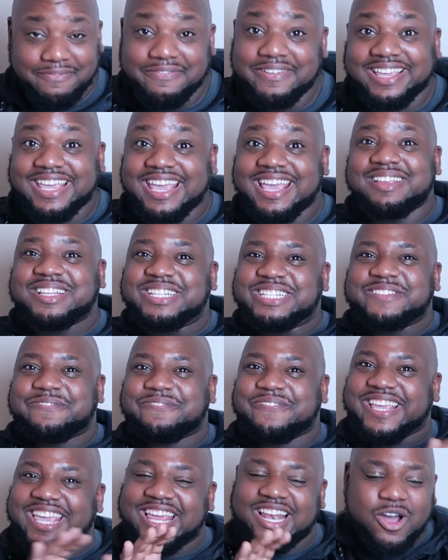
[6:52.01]
Just
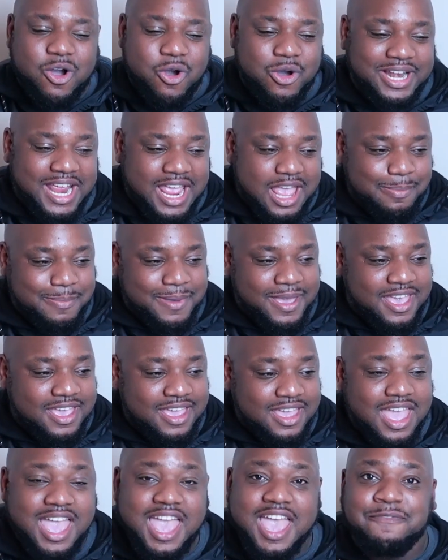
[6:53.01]
forget all that, man.